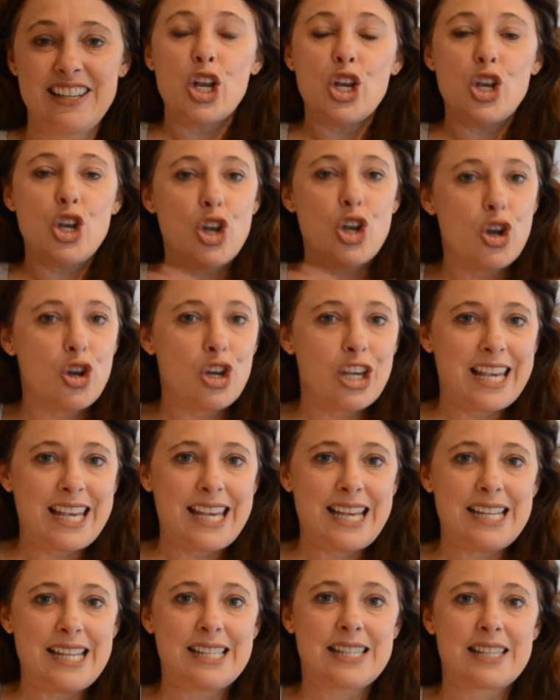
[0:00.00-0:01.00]
No
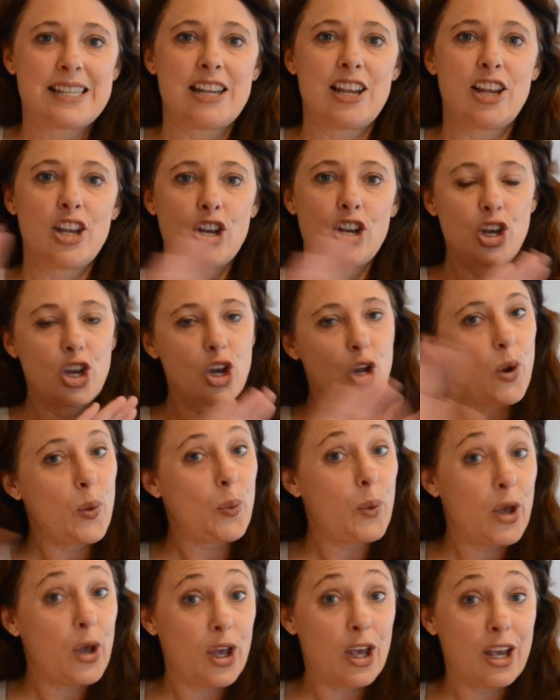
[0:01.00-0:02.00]
kids, no
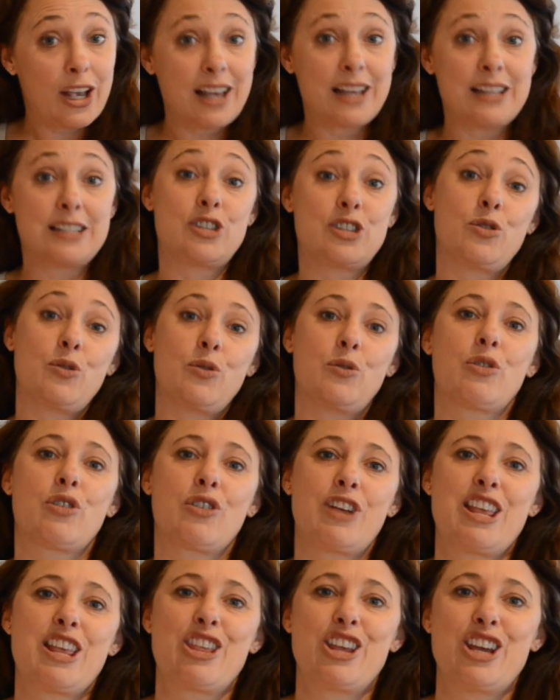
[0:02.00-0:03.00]
work until
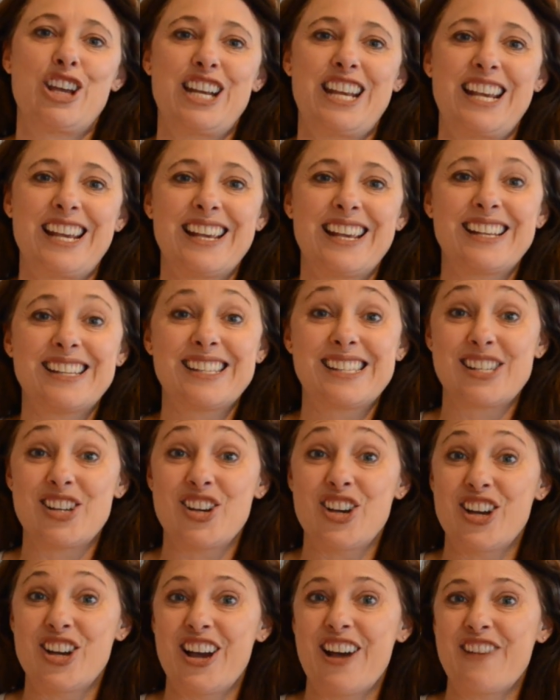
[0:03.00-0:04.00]
3:30. So
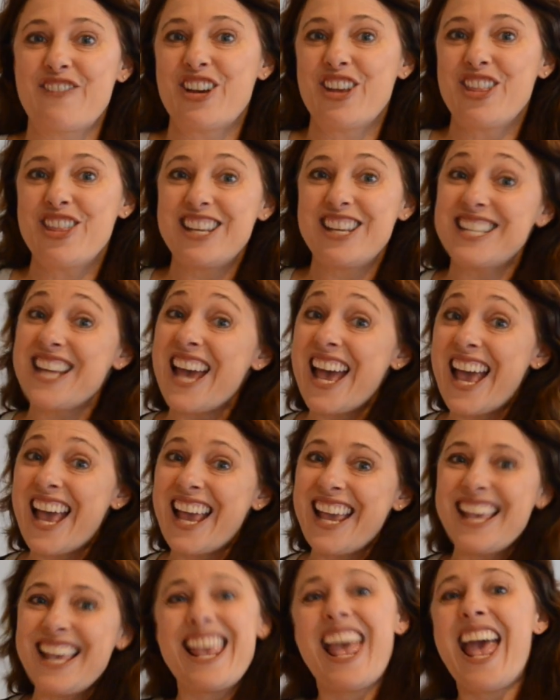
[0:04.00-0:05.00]
I've got the
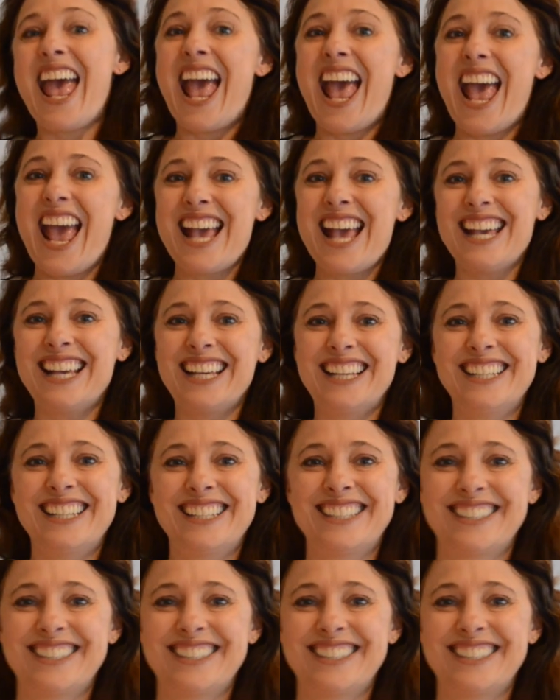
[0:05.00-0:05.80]
day, yay!